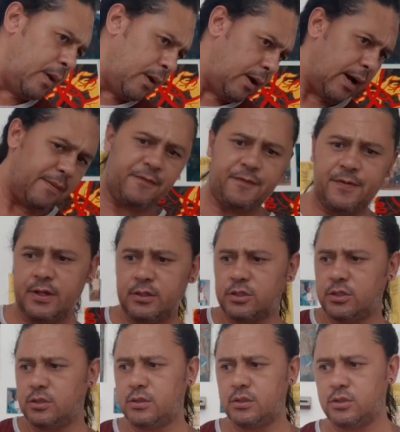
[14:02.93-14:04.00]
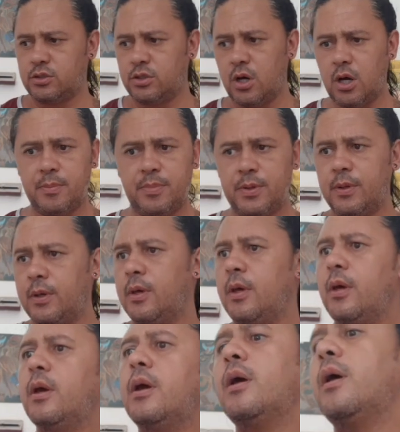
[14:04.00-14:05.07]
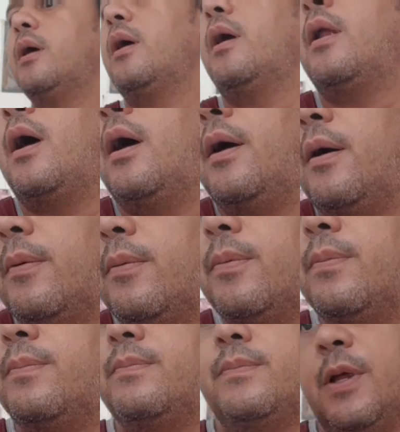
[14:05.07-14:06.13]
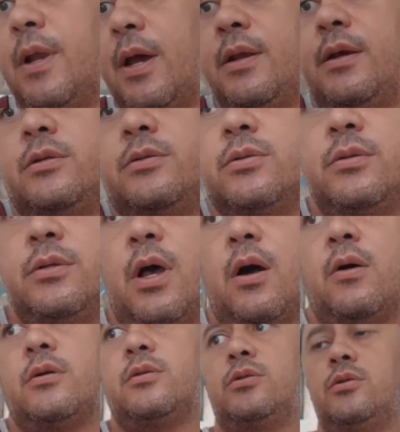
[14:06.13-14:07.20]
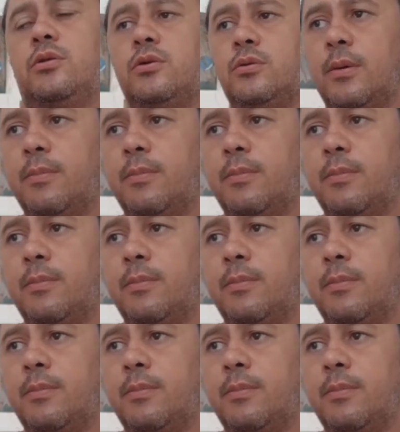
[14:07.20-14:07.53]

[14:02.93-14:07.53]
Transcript: I'm finishing this job, and I need to talk to you